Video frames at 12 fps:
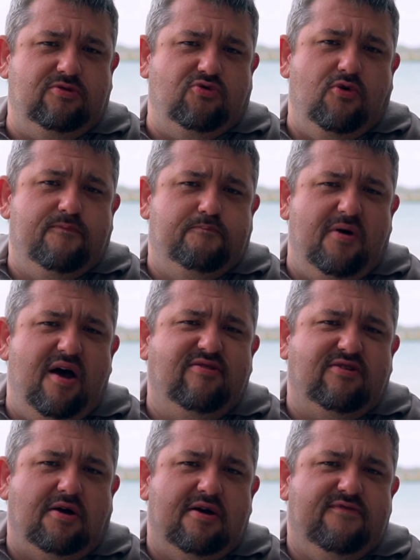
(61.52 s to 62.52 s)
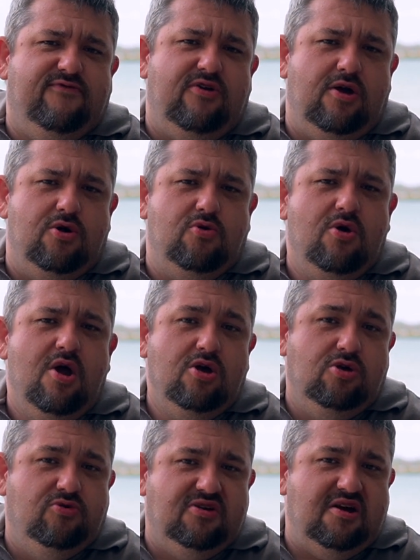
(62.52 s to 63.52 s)
sort of bird's eye view
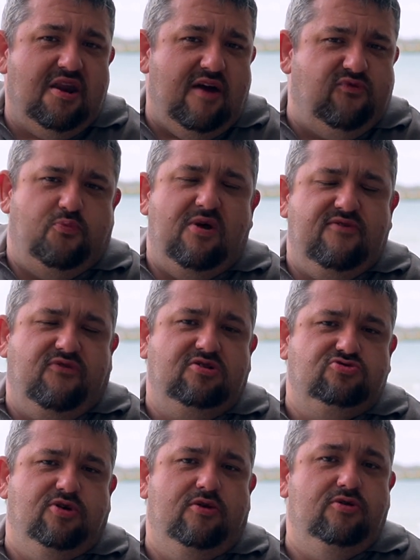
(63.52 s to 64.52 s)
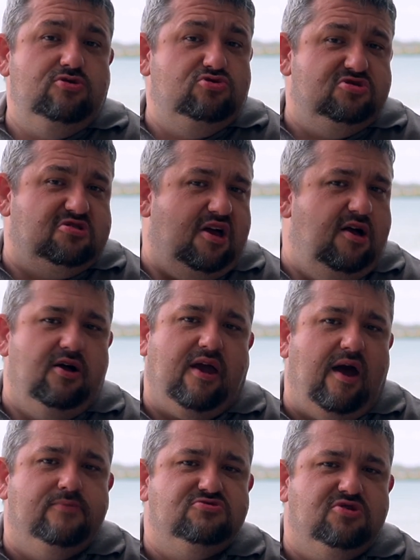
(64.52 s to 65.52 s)
using an FPV drone that you just can't
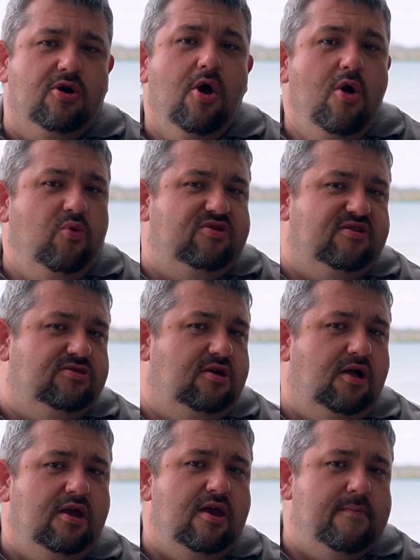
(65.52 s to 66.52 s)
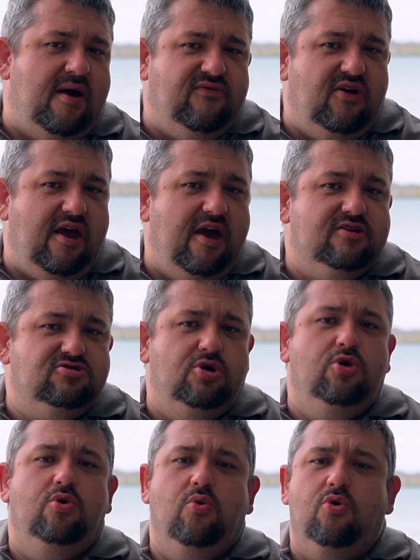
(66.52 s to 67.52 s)
capture with something like your Mavic Air
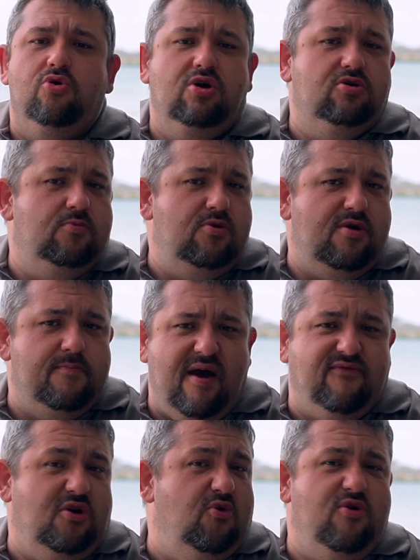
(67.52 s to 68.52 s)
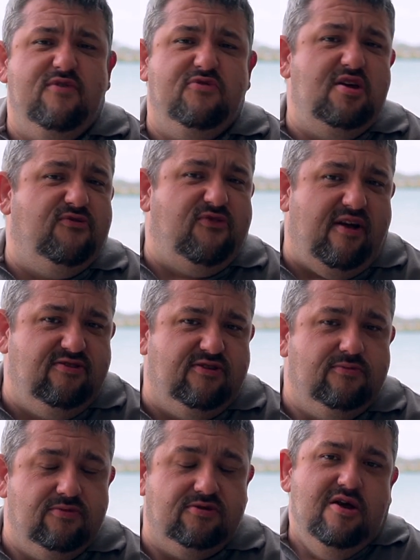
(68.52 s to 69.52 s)
2 or your Mavic or even your
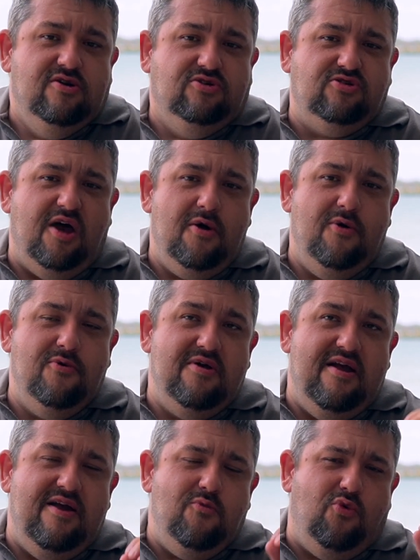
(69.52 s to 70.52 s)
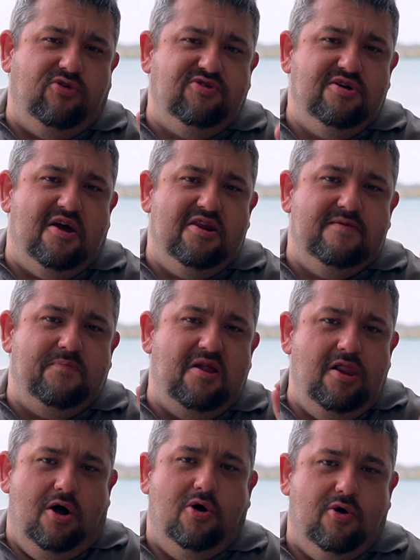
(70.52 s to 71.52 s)
Phantoms. So it wasn't going to be
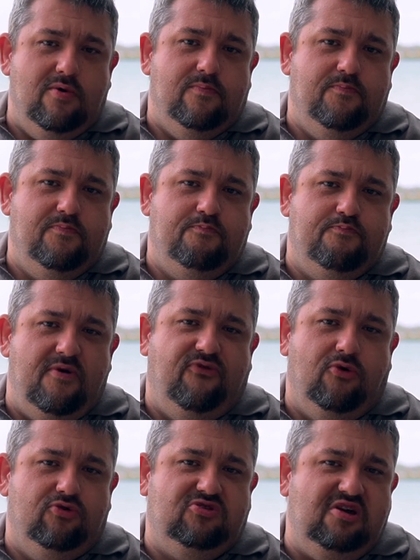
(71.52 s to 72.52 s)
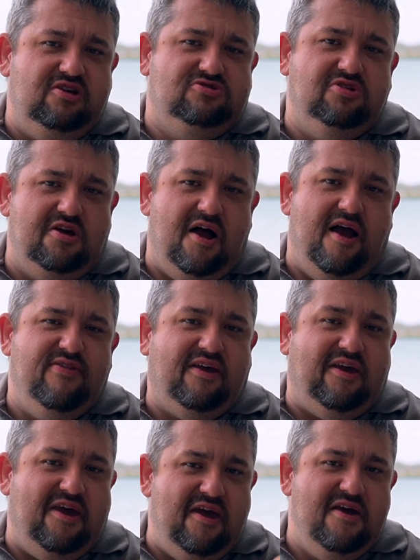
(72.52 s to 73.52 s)
long before DJI, the
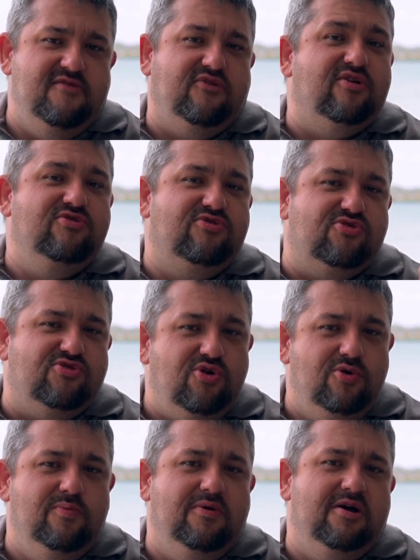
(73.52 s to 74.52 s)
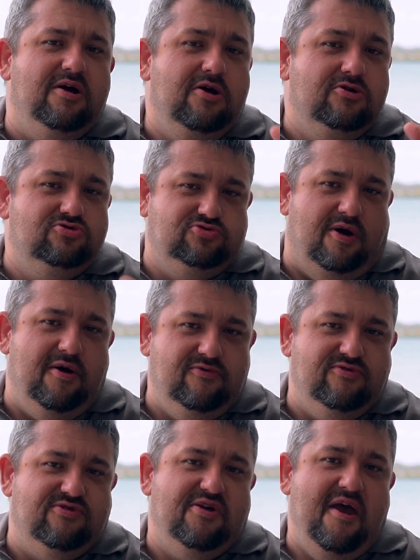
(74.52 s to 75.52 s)
king of consumer
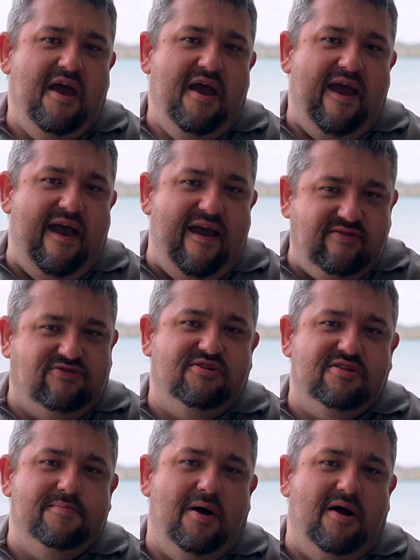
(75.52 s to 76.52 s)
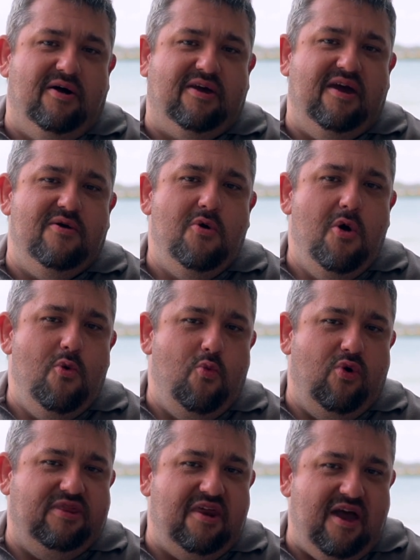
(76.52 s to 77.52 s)
drones, entered the market
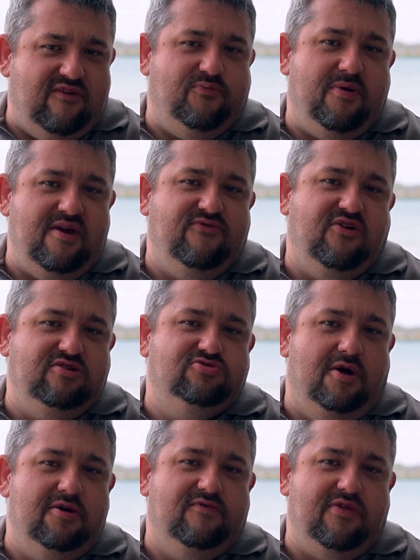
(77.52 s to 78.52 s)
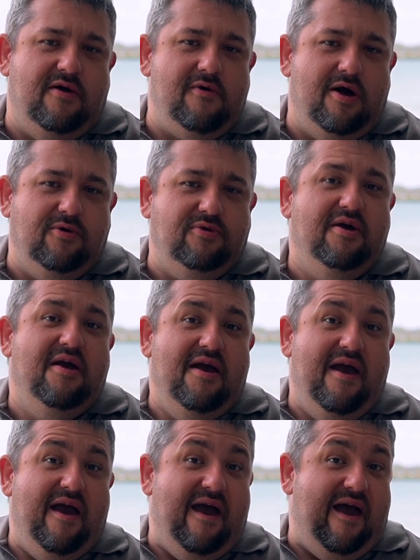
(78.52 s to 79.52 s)
with an FPV drone of their own.
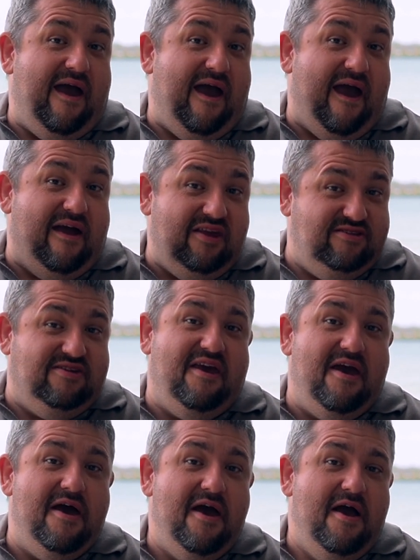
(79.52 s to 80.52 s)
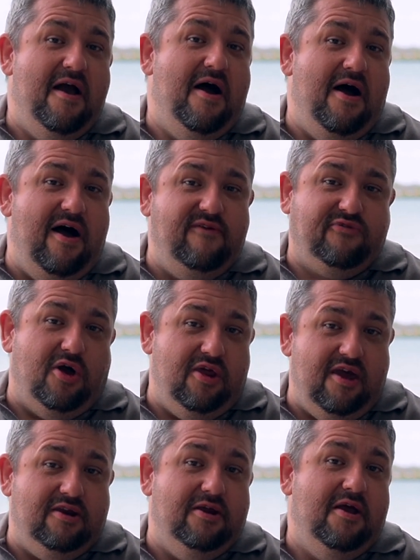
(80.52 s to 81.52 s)
And it's here. I've got
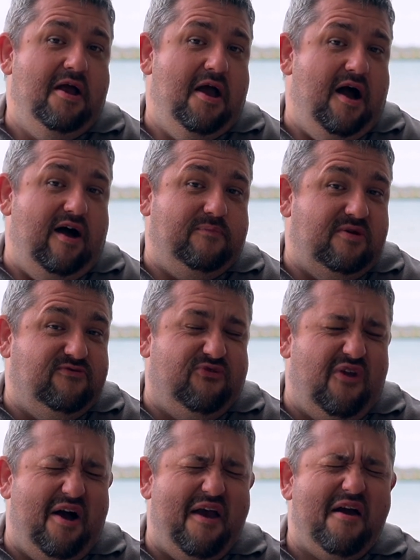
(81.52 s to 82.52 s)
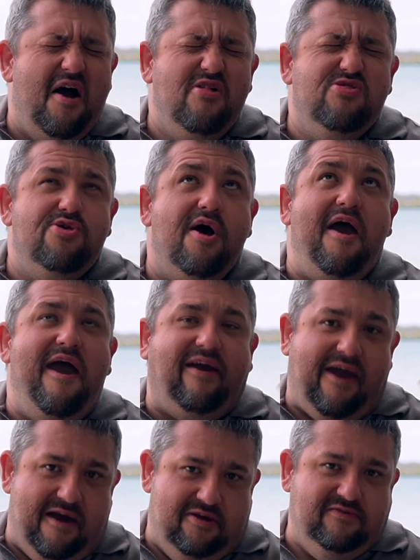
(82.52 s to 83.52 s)
it. I've been flying the
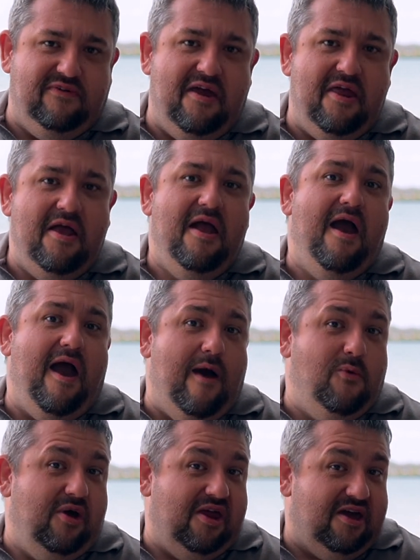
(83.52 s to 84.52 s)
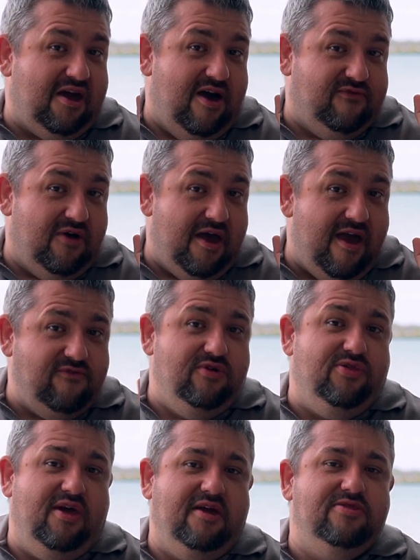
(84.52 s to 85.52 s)
heck out of it. And we're going to cover
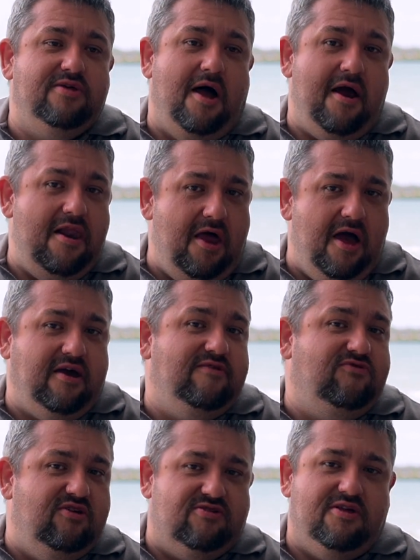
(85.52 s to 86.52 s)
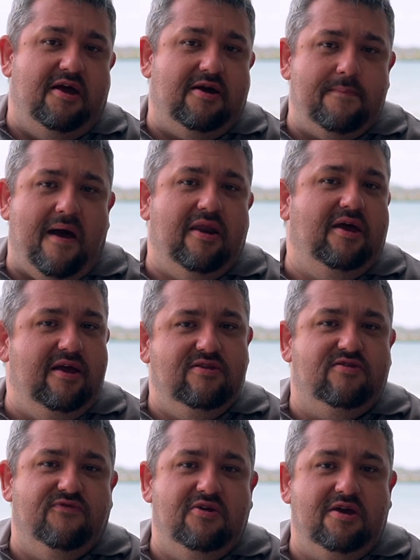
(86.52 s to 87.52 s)
everything that I like and dislike about it in
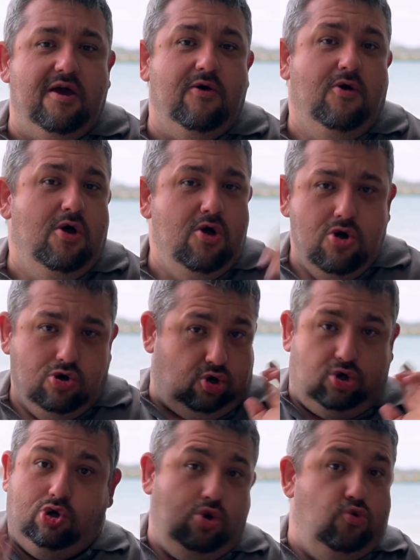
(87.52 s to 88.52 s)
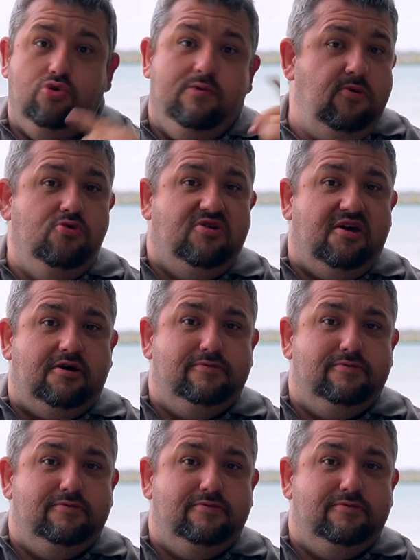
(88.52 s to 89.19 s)
this video. Cue the music.